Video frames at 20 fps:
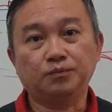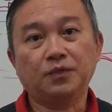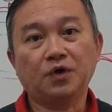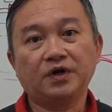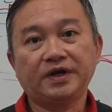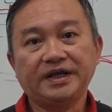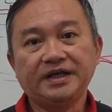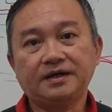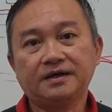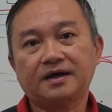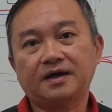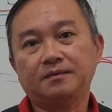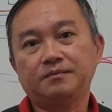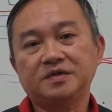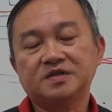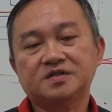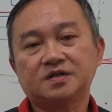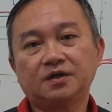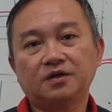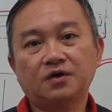Morning, I'm
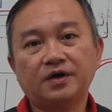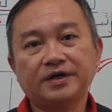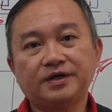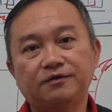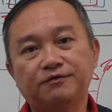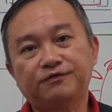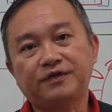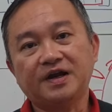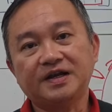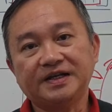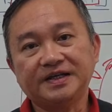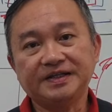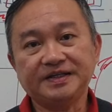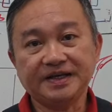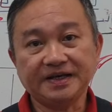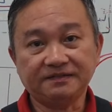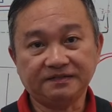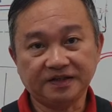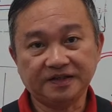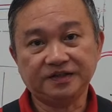Mr. Lloyd, your friendly
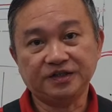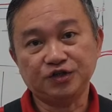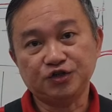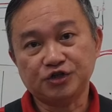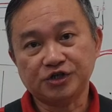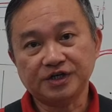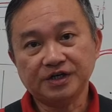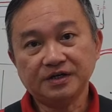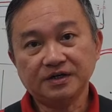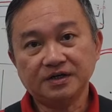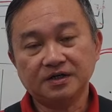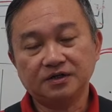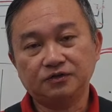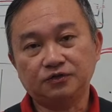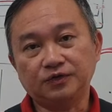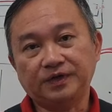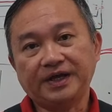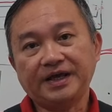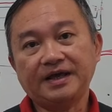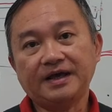D&T teacher.
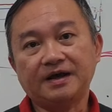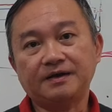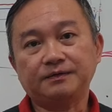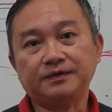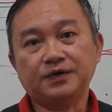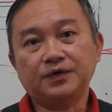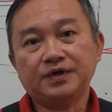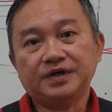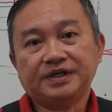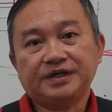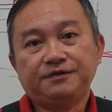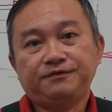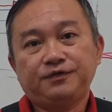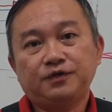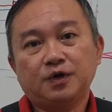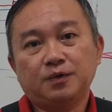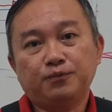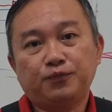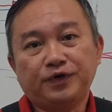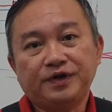Today I'm going to give you
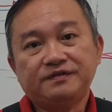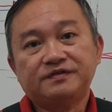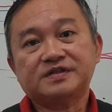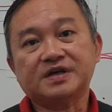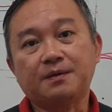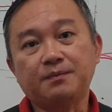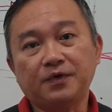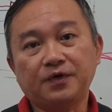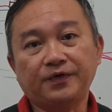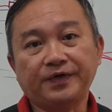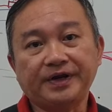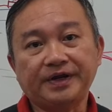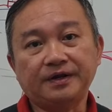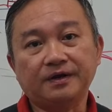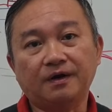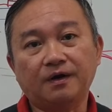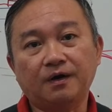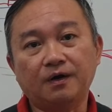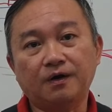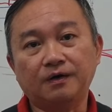a brief summary
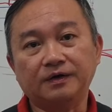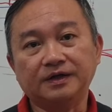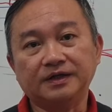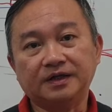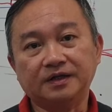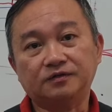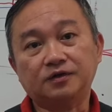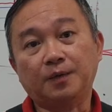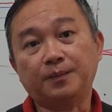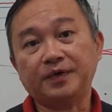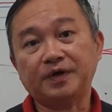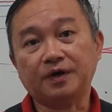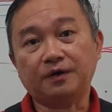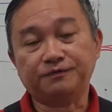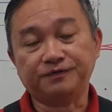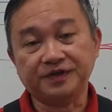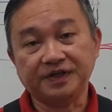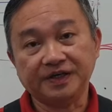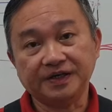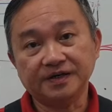on the topic of
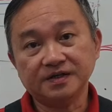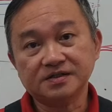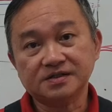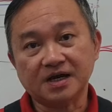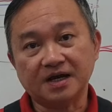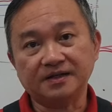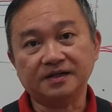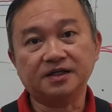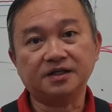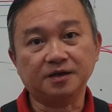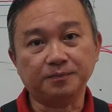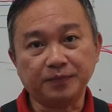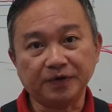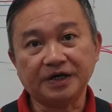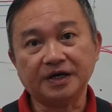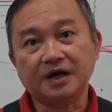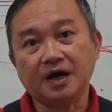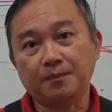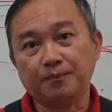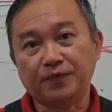gears under the
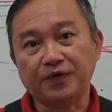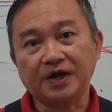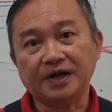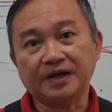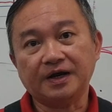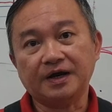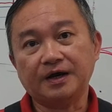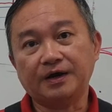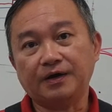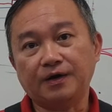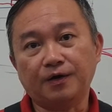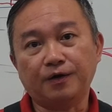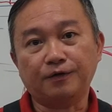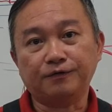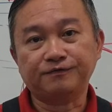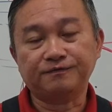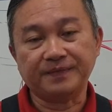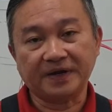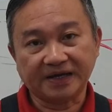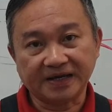bigger umbrella of
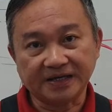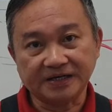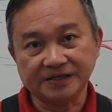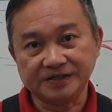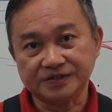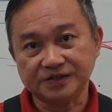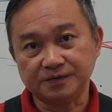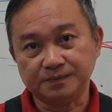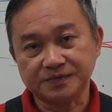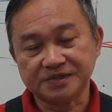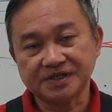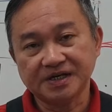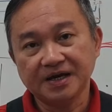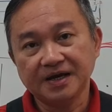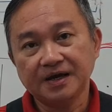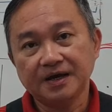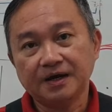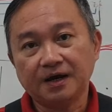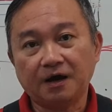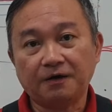mechanisms.
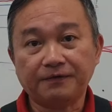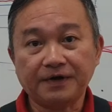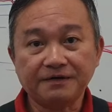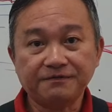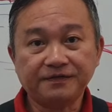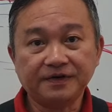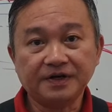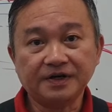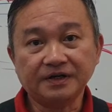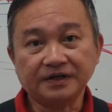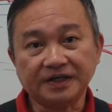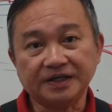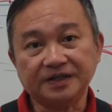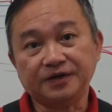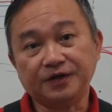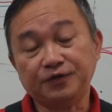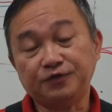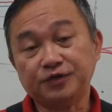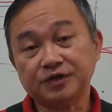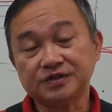However, in the
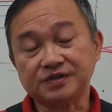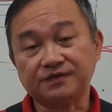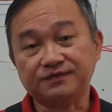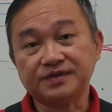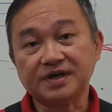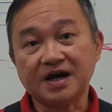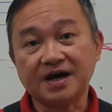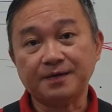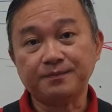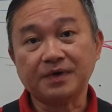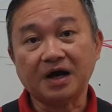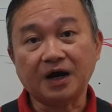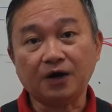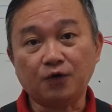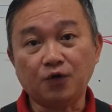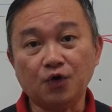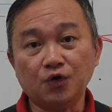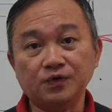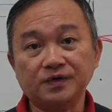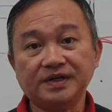interest of time, I'll
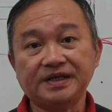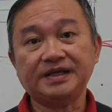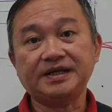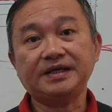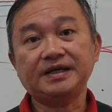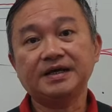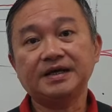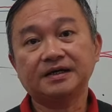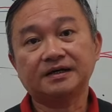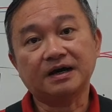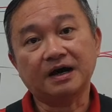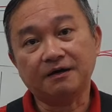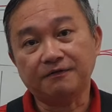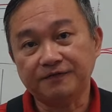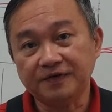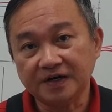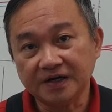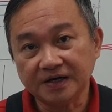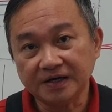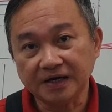only
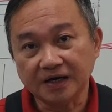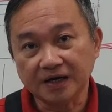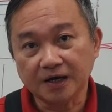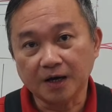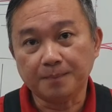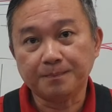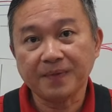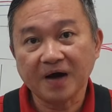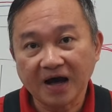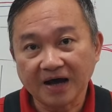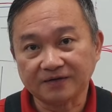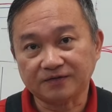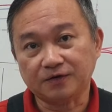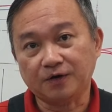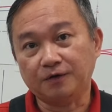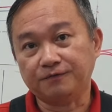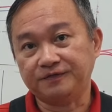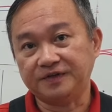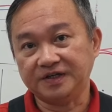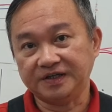cover a part
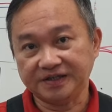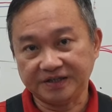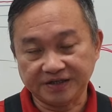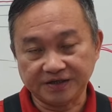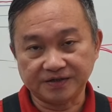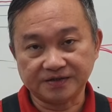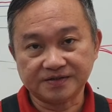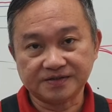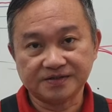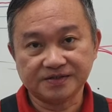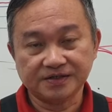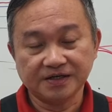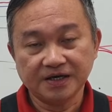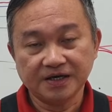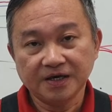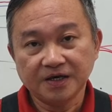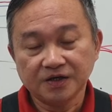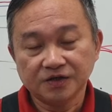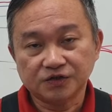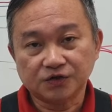of the gears.
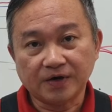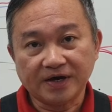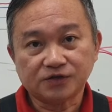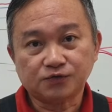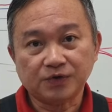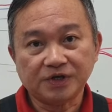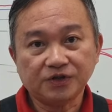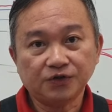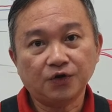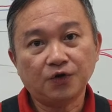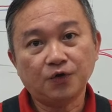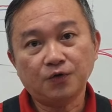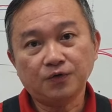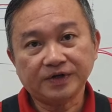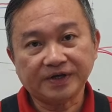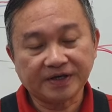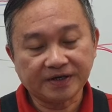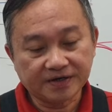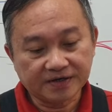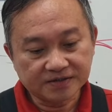So as we know,
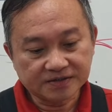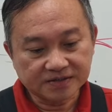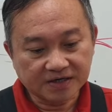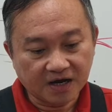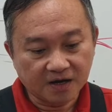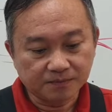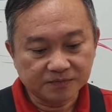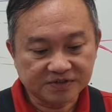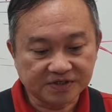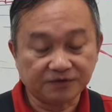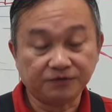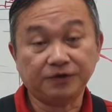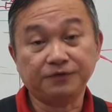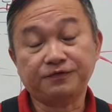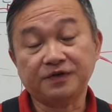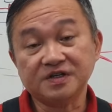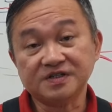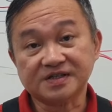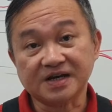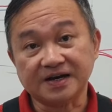gears comes in
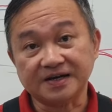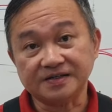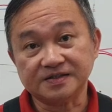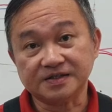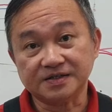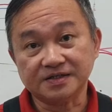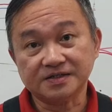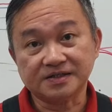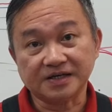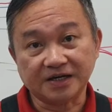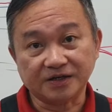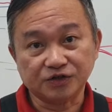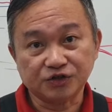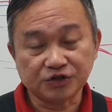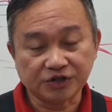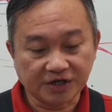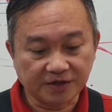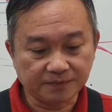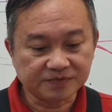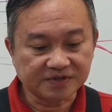different sizes and
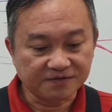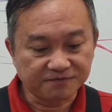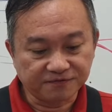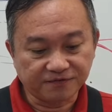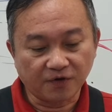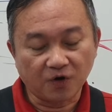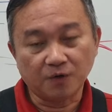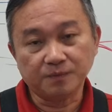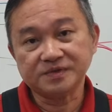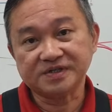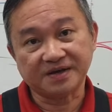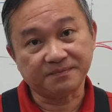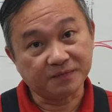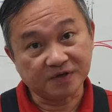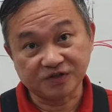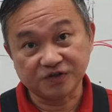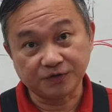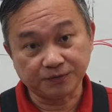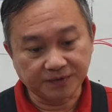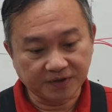shapes and forms and
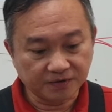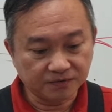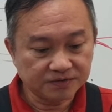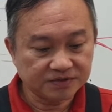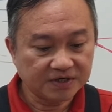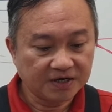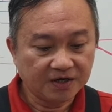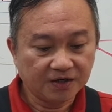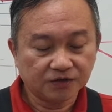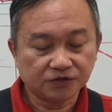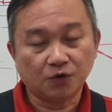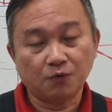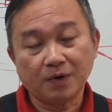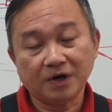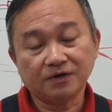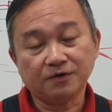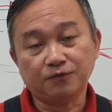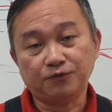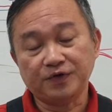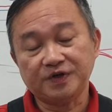materials. So
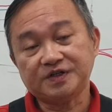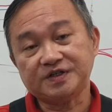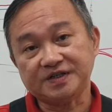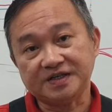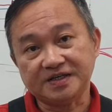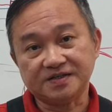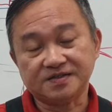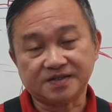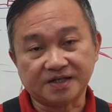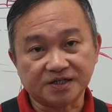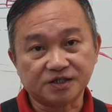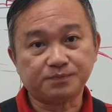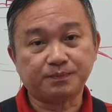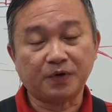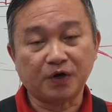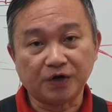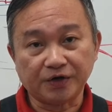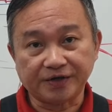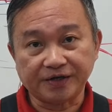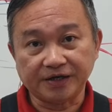one of which is the
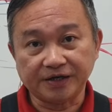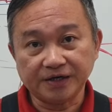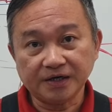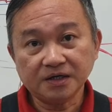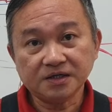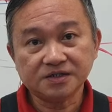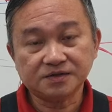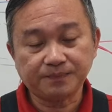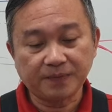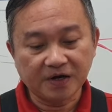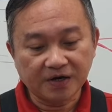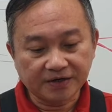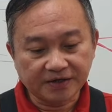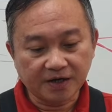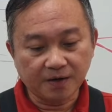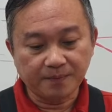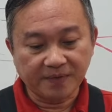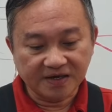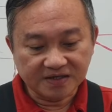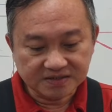spur gear. Spur
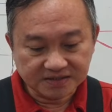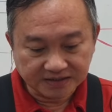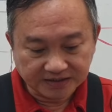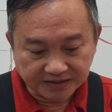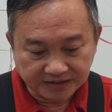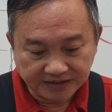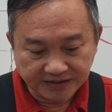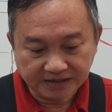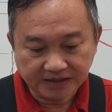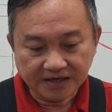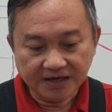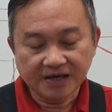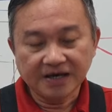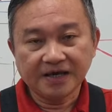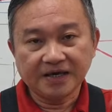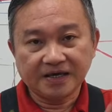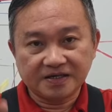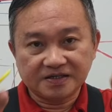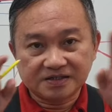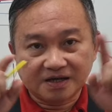gear basically
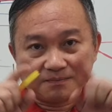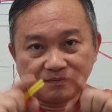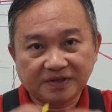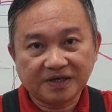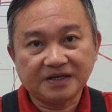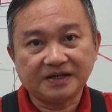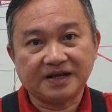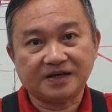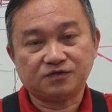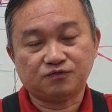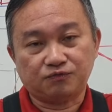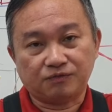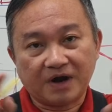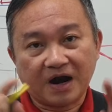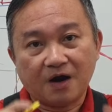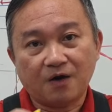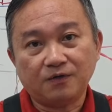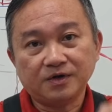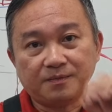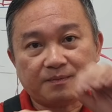is something that's
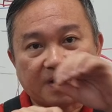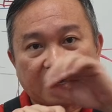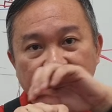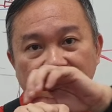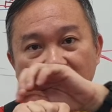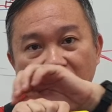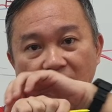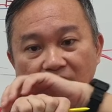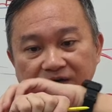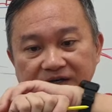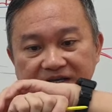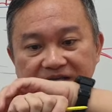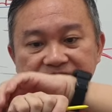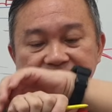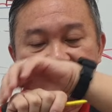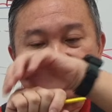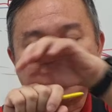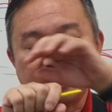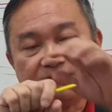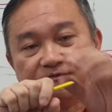round, but on its
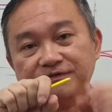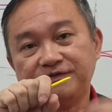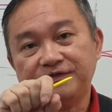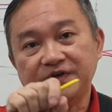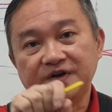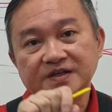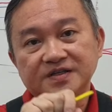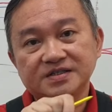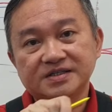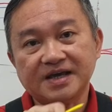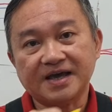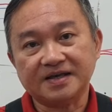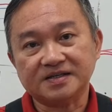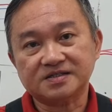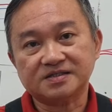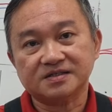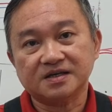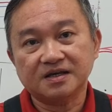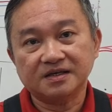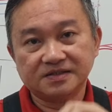circumference
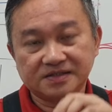has